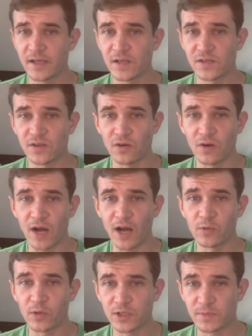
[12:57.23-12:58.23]
So I
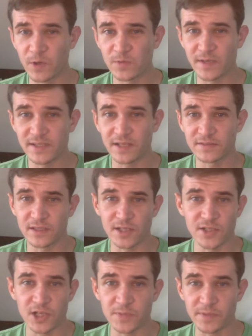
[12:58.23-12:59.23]
will expose myself to the
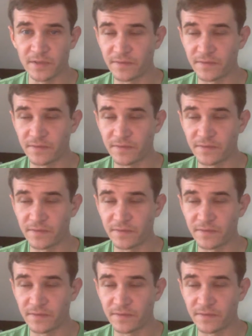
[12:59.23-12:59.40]
judgment